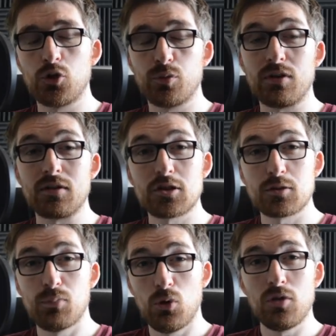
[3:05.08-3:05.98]
incorporate the
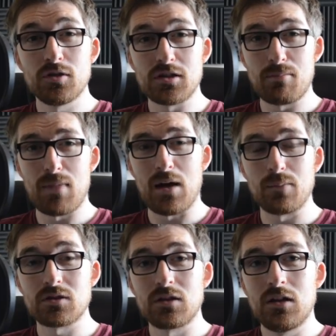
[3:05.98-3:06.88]
spawns in
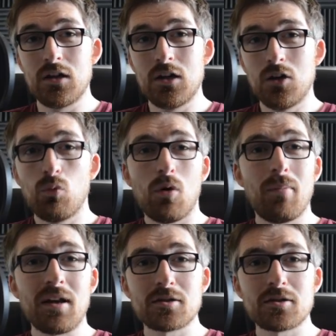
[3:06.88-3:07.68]
maps, what